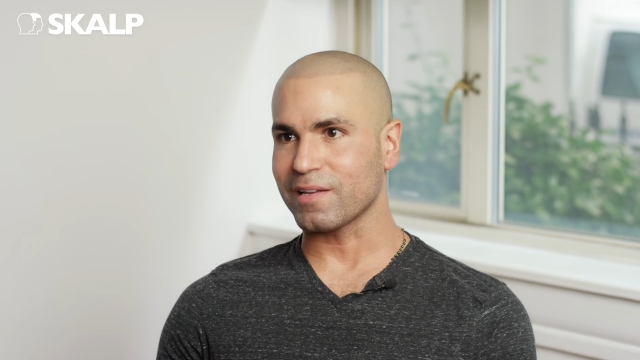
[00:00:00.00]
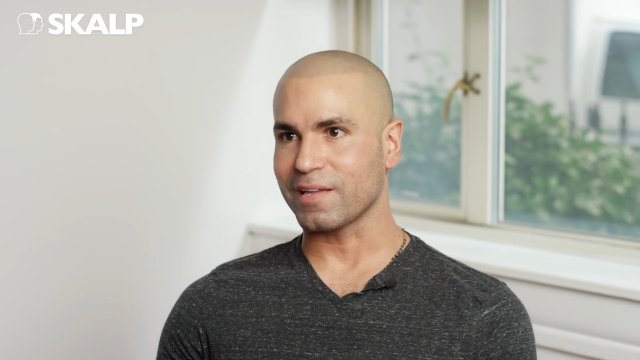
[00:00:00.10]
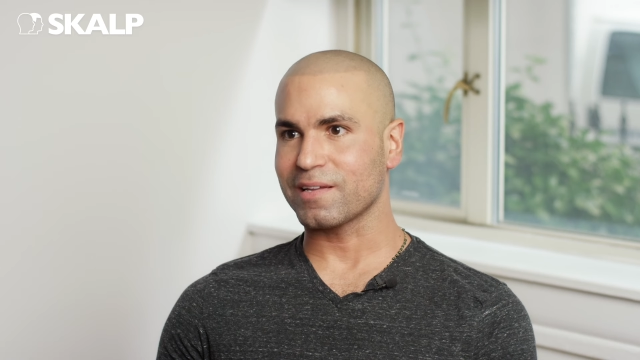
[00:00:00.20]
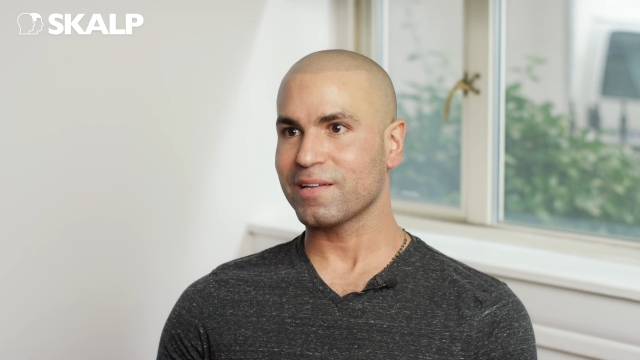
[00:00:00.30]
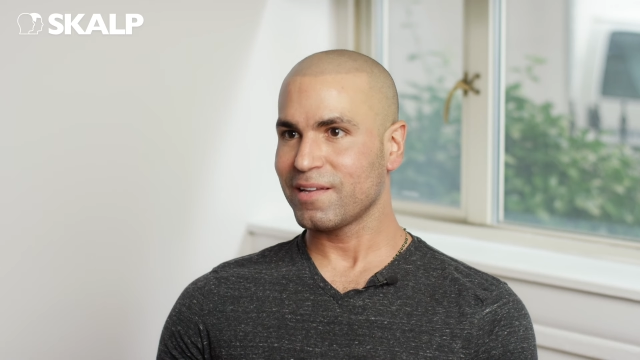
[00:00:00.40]

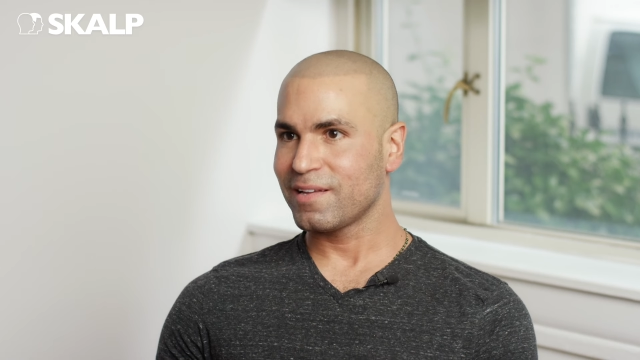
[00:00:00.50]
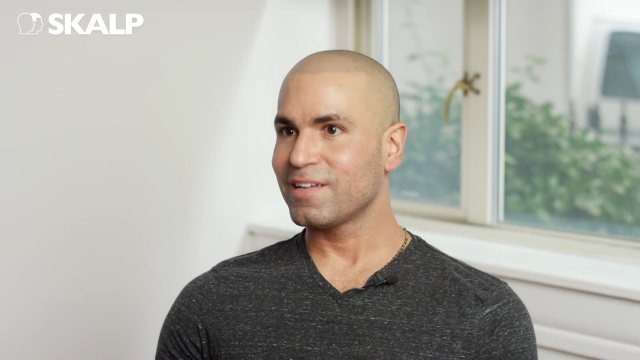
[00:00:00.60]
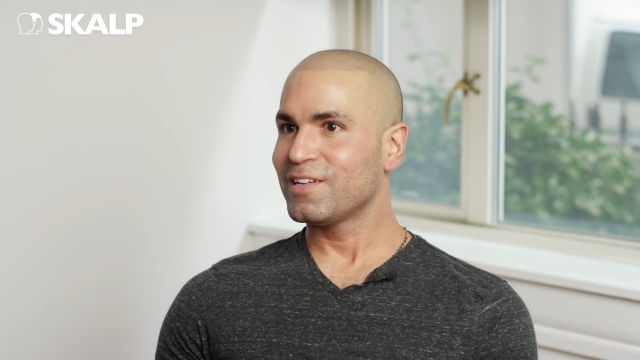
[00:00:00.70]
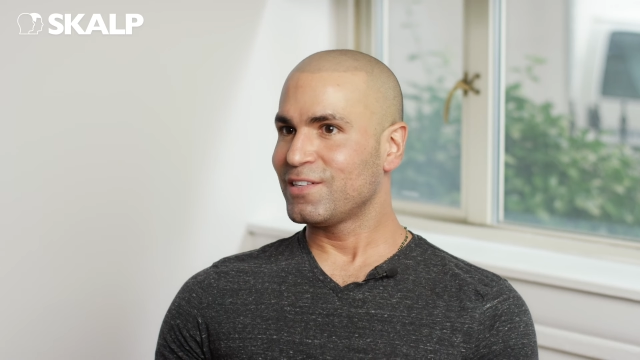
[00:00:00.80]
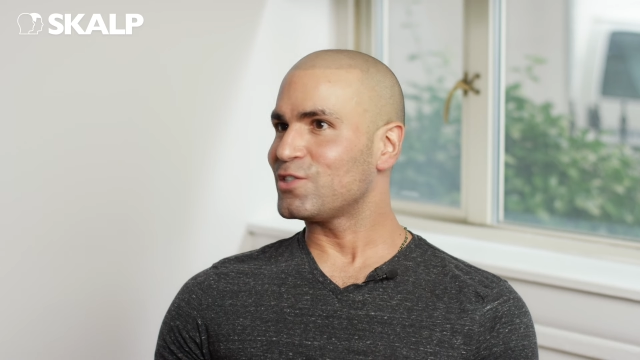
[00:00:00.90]
Like,
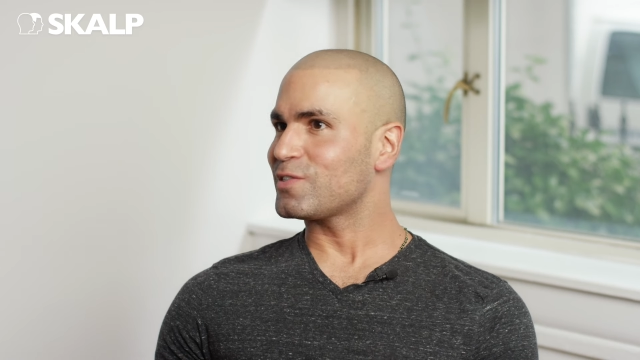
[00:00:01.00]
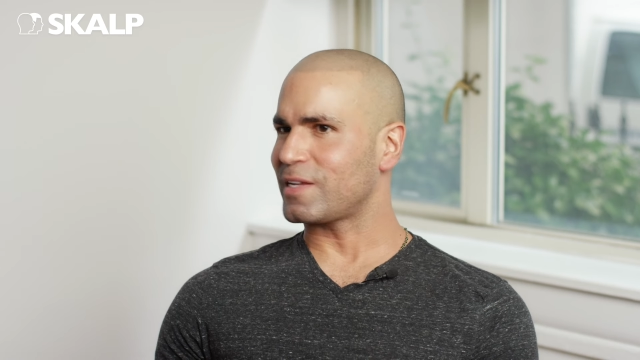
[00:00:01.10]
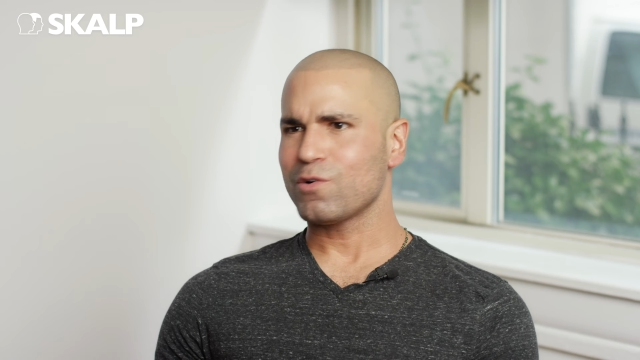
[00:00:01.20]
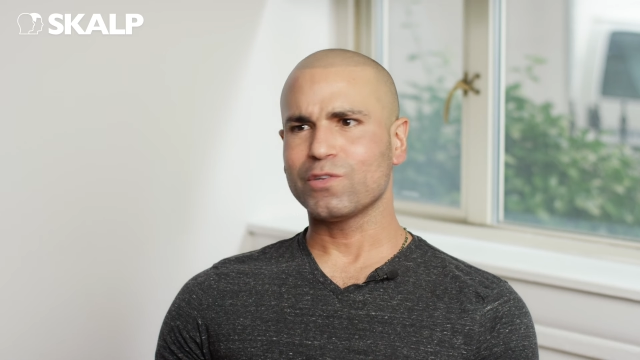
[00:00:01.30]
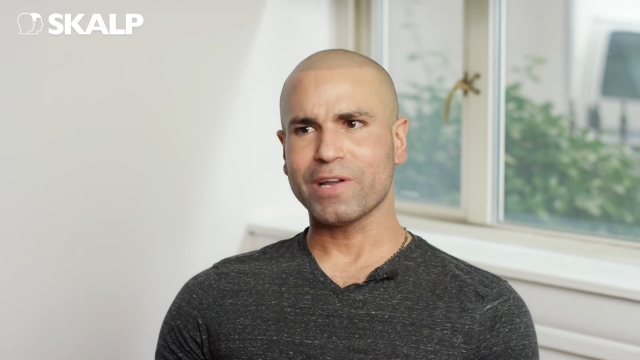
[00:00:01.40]
just
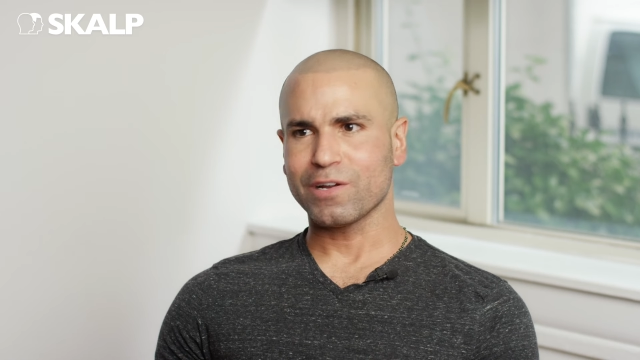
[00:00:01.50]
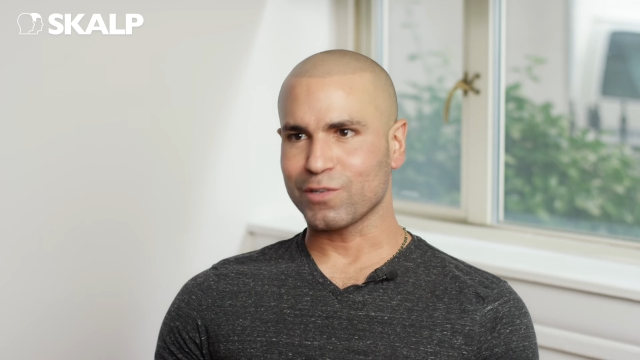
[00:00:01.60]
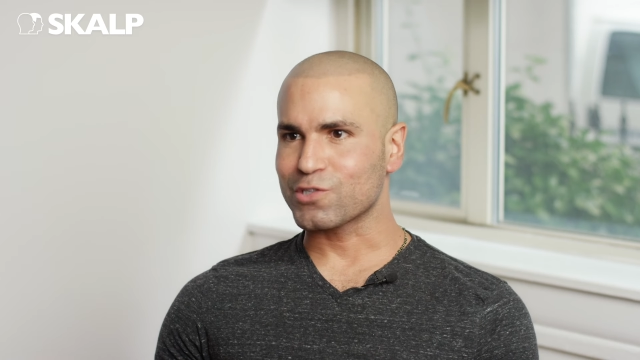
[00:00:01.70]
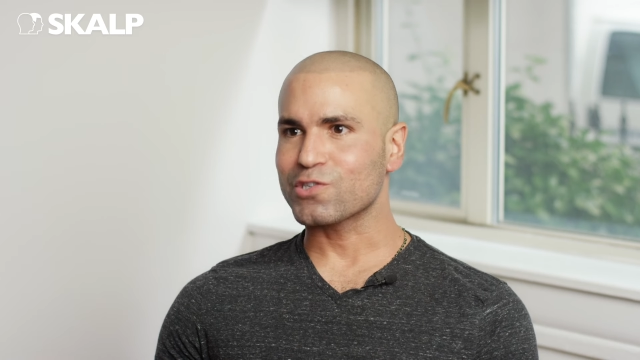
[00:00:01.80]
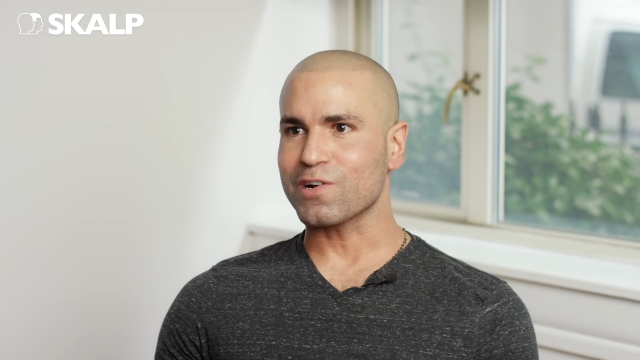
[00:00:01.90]
like, oh, your hair
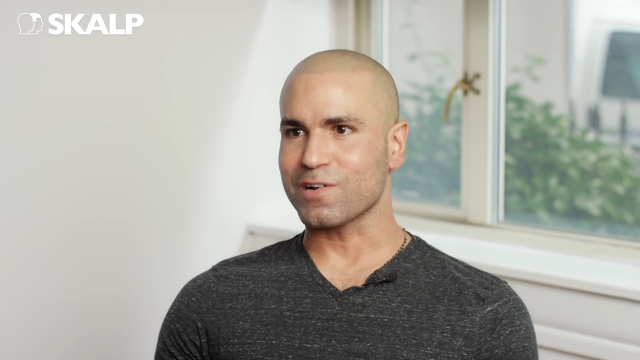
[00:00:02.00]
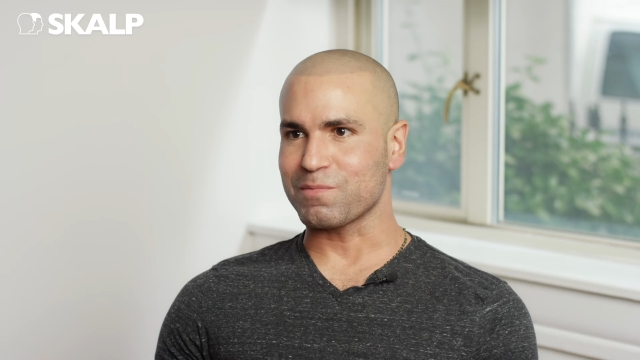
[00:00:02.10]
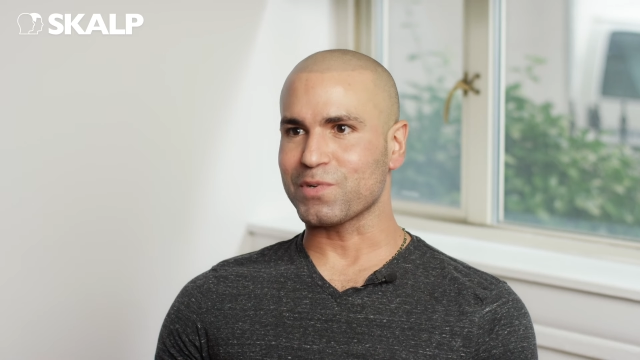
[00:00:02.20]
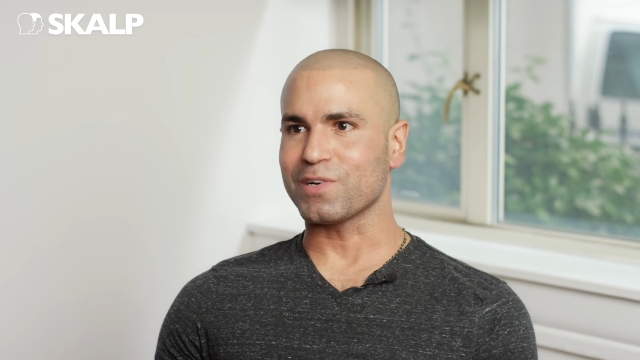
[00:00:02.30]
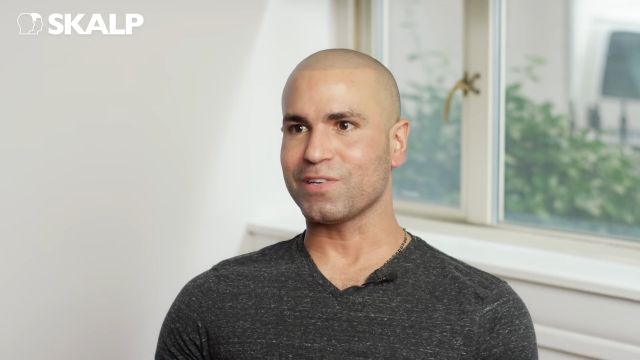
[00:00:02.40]
looks
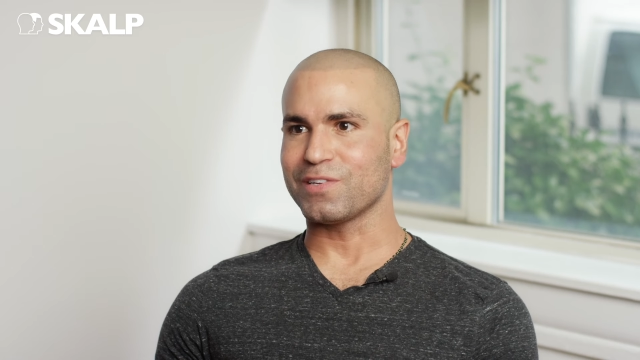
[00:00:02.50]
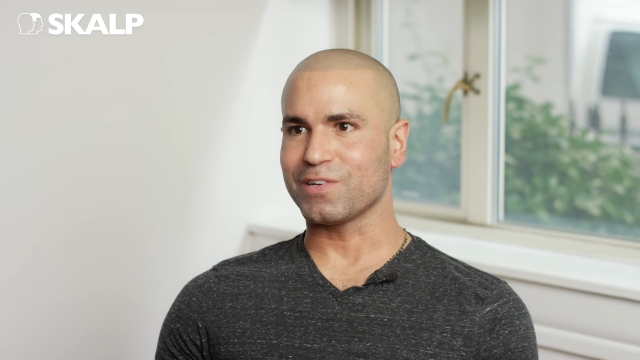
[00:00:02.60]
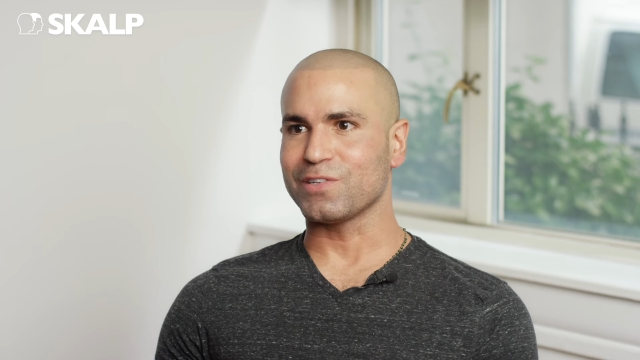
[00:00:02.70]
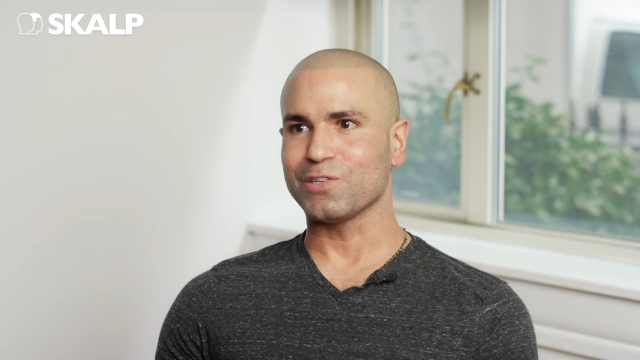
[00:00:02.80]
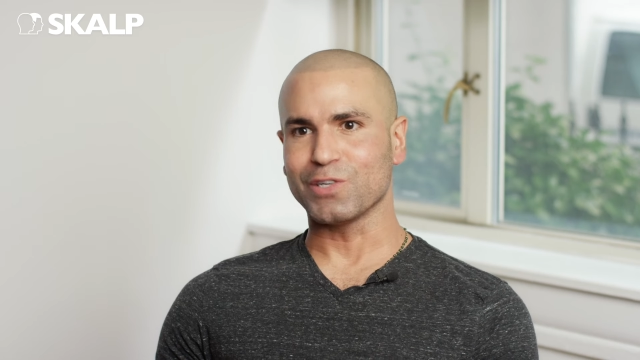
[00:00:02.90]
sharp, or
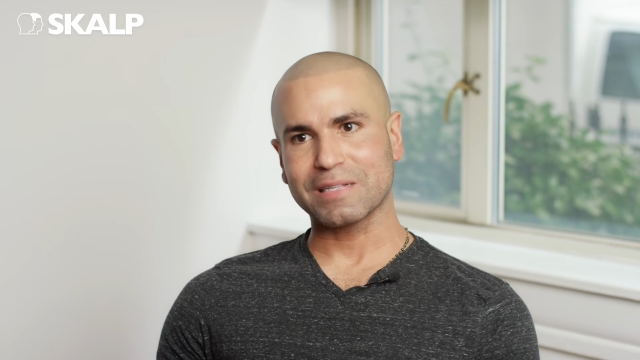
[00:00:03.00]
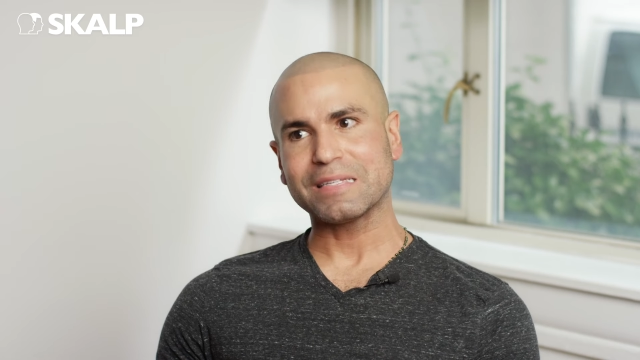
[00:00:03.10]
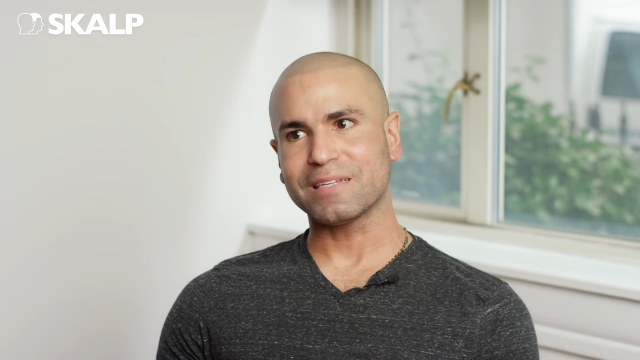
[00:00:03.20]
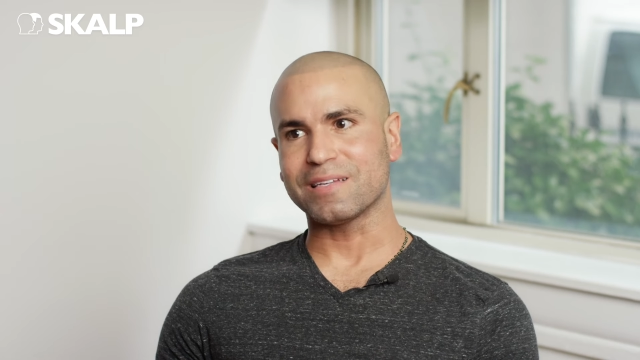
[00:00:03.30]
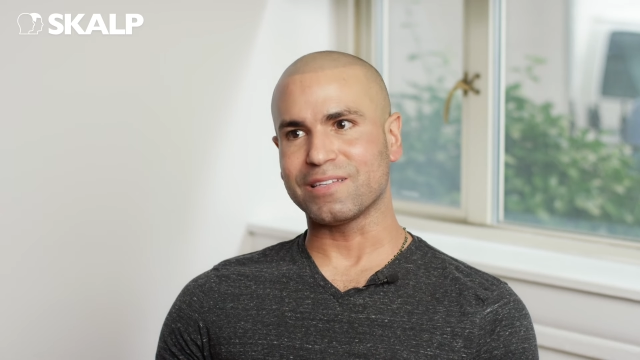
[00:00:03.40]
you look
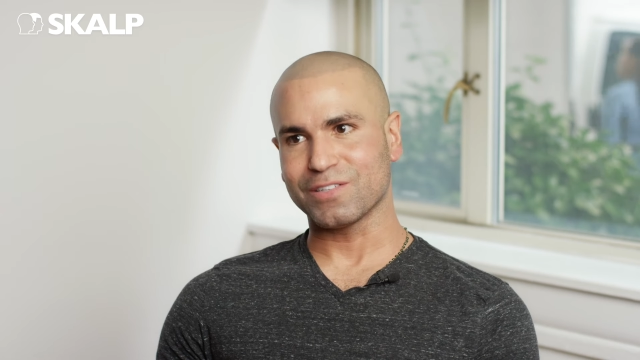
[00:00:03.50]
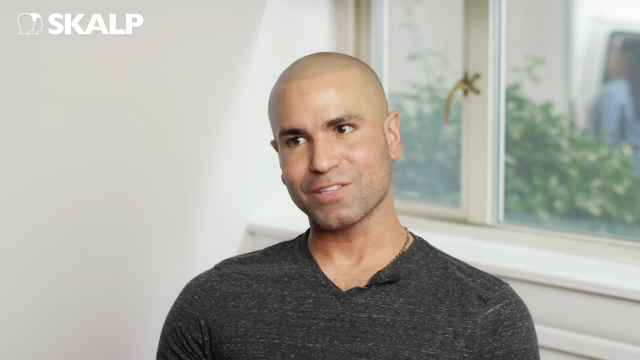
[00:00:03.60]
clean, you